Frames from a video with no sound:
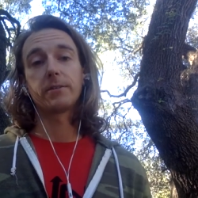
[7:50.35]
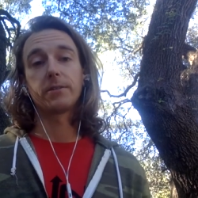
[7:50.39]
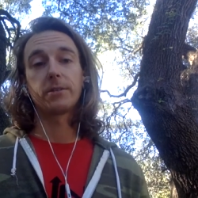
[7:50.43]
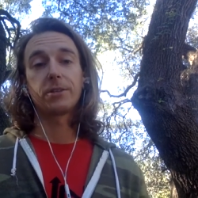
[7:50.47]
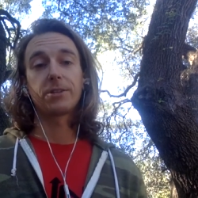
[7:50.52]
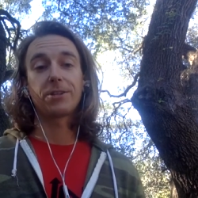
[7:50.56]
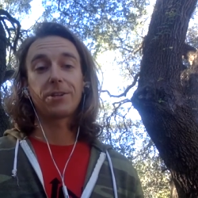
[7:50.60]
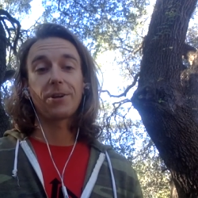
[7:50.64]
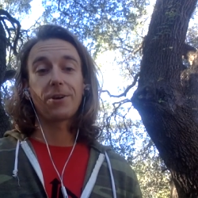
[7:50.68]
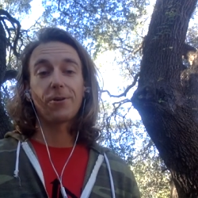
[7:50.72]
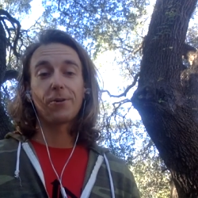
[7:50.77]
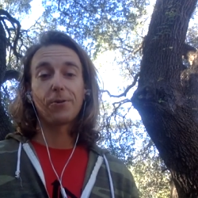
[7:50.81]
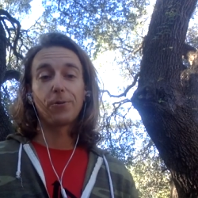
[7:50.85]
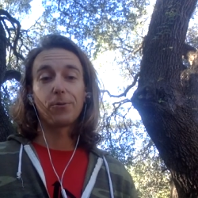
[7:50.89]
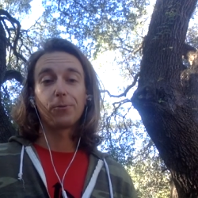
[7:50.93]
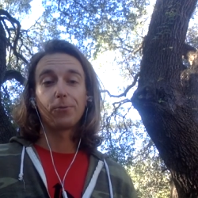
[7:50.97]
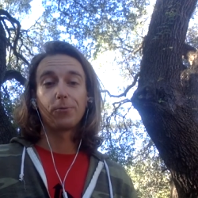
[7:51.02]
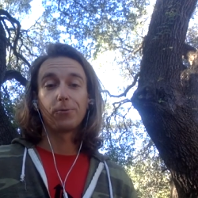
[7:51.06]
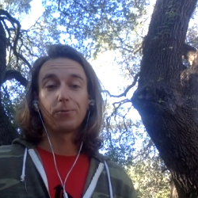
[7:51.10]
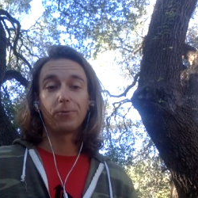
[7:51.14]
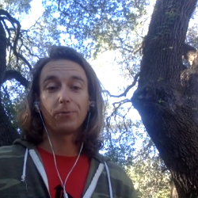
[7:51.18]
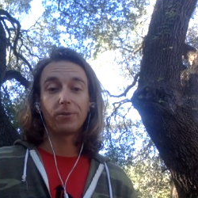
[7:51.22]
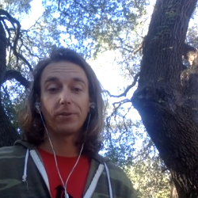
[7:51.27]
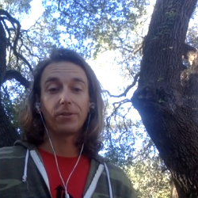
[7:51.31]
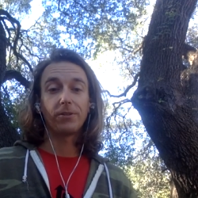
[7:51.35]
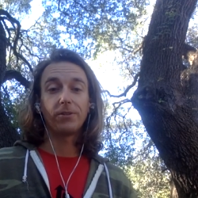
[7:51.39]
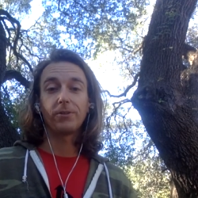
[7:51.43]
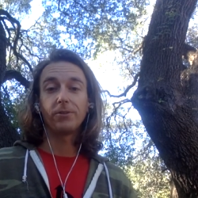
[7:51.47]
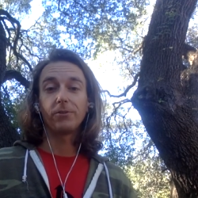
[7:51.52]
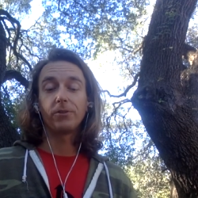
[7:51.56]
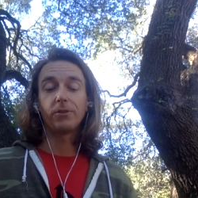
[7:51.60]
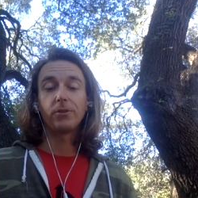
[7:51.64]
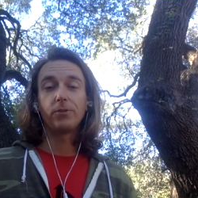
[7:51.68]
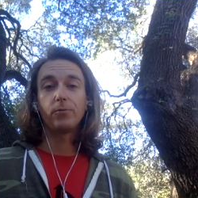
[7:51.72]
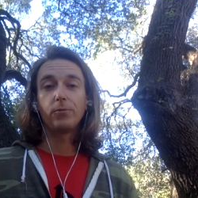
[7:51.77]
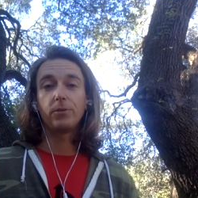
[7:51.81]
So you know
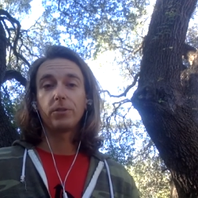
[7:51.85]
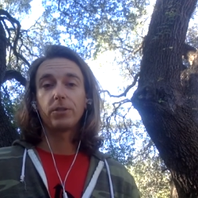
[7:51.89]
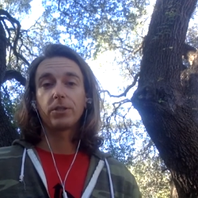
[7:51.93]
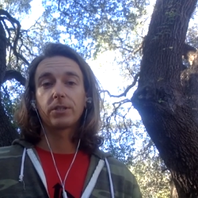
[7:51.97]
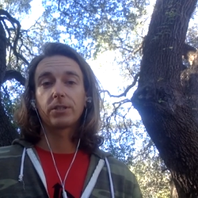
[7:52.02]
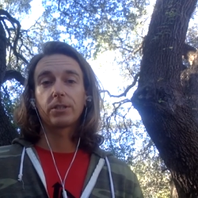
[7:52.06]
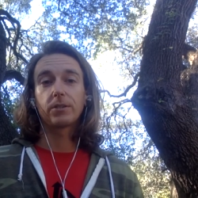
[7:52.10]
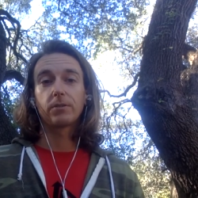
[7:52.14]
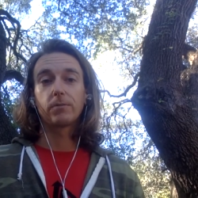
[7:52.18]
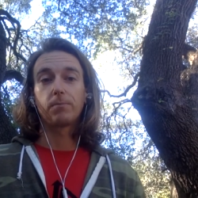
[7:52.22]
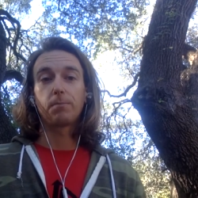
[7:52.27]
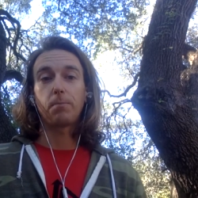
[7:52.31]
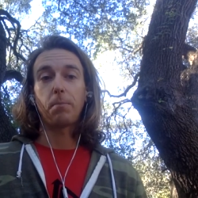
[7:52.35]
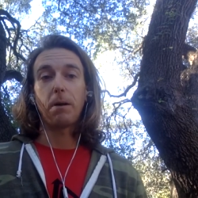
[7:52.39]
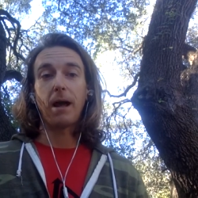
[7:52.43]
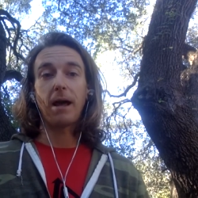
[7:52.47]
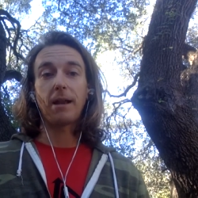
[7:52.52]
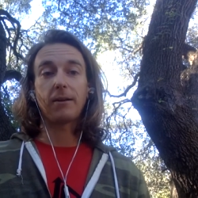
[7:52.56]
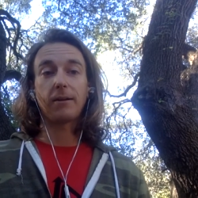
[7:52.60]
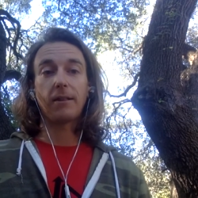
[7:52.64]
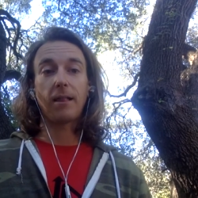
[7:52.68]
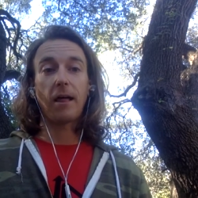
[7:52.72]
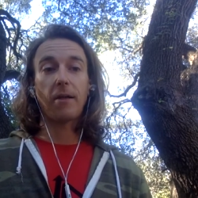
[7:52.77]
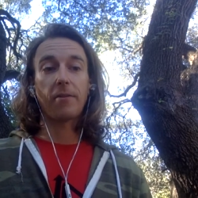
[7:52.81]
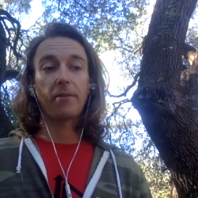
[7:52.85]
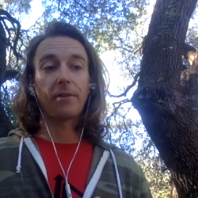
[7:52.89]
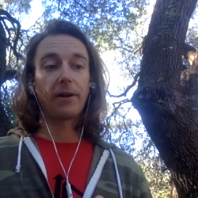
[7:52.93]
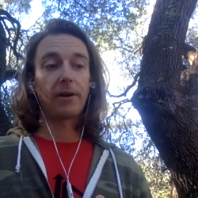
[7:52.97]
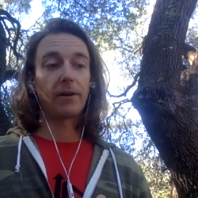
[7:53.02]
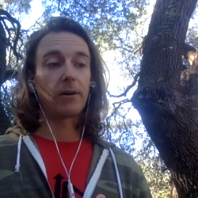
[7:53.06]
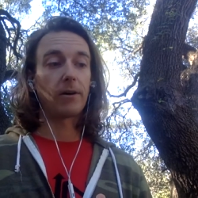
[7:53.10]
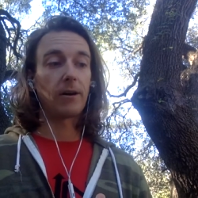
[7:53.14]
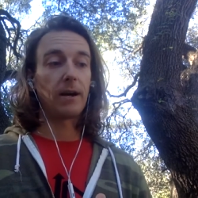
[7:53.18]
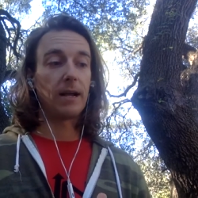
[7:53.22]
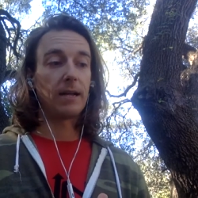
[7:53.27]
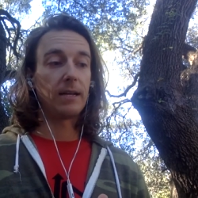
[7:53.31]
you would just paddle out
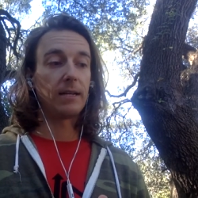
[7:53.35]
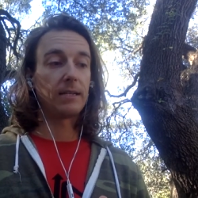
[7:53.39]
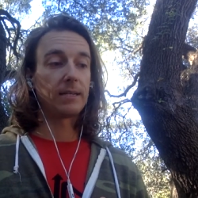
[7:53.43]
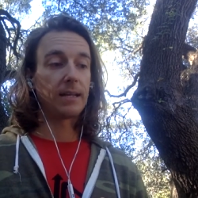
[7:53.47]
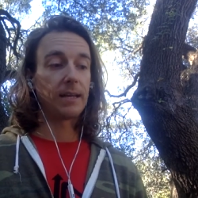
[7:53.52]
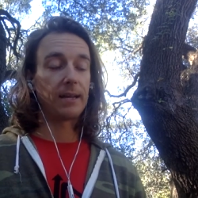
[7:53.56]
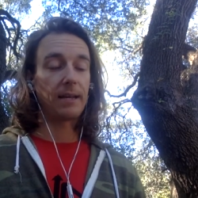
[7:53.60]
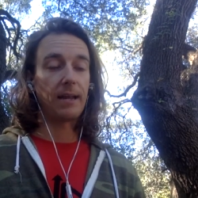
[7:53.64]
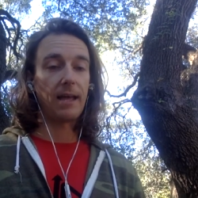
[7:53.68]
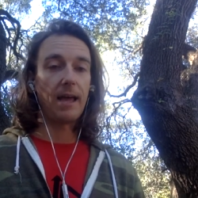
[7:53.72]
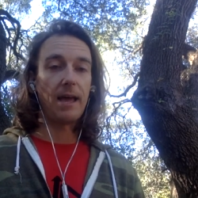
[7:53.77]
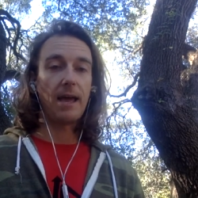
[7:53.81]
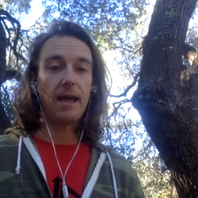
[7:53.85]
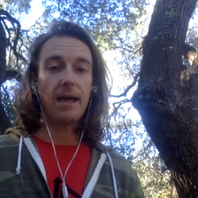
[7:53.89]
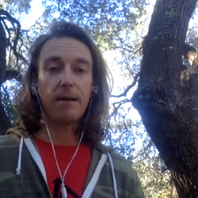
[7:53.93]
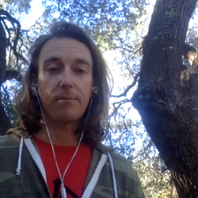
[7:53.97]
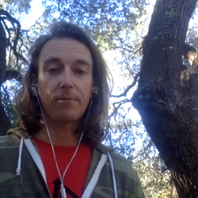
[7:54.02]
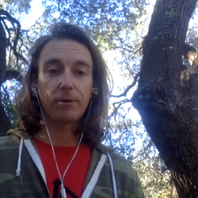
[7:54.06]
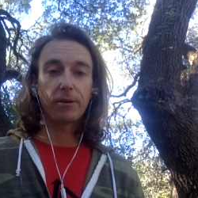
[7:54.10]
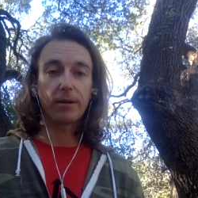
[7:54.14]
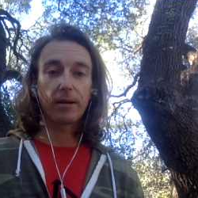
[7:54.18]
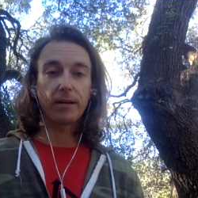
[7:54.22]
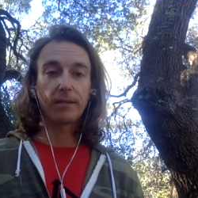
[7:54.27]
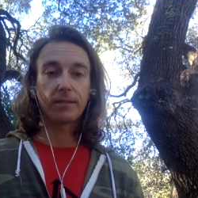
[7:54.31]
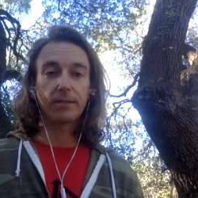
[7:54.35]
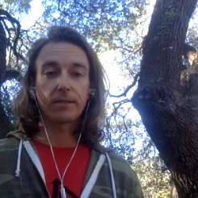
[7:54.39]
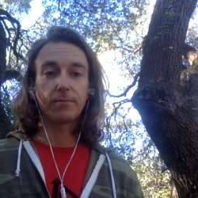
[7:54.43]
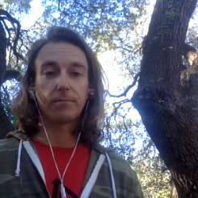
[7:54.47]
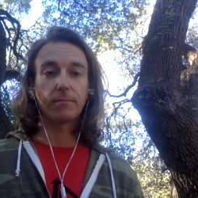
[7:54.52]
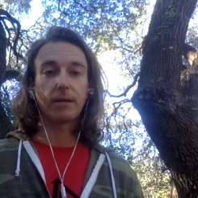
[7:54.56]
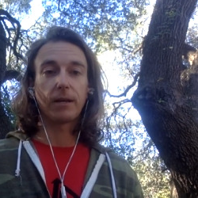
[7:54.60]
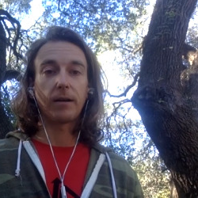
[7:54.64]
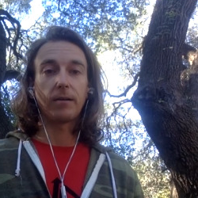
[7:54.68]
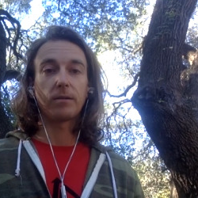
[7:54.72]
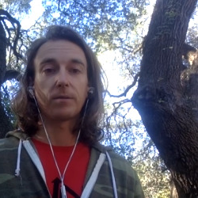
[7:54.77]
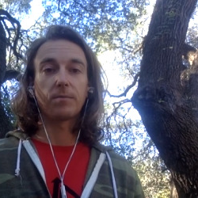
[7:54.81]
there and get hammered on
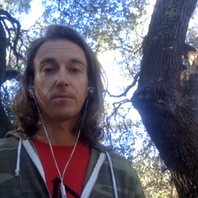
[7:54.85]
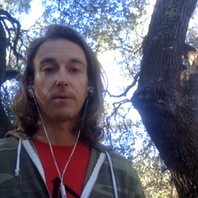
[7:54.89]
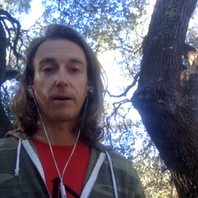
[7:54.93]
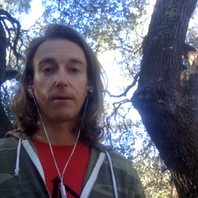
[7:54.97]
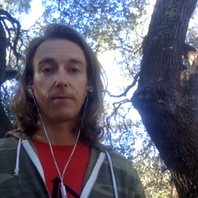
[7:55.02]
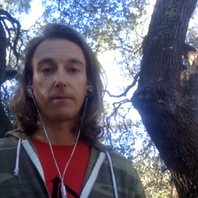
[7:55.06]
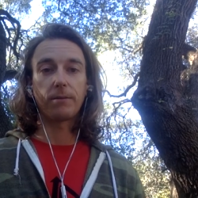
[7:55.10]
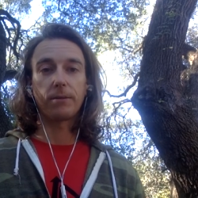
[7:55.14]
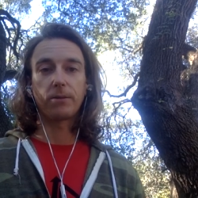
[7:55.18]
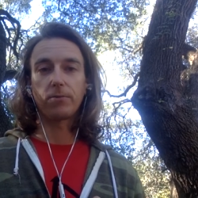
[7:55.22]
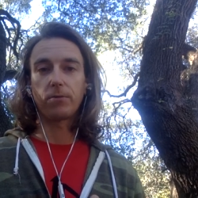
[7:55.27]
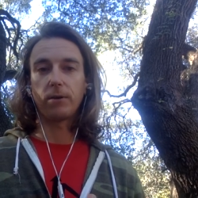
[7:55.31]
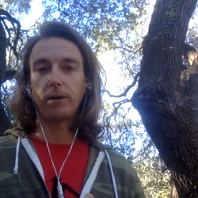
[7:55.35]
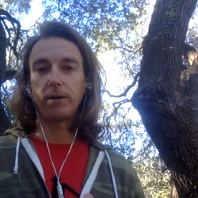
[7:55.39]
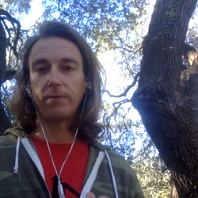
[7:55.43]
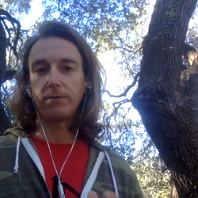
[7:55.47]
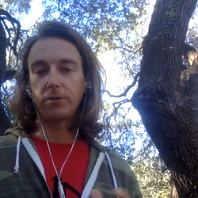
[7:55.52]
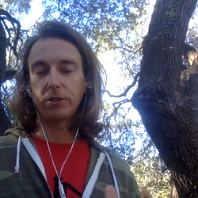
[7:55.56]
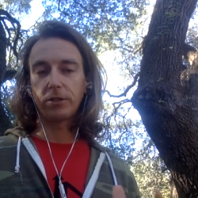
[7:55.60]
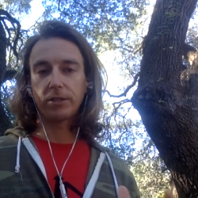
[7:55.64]
sometimes by these waves.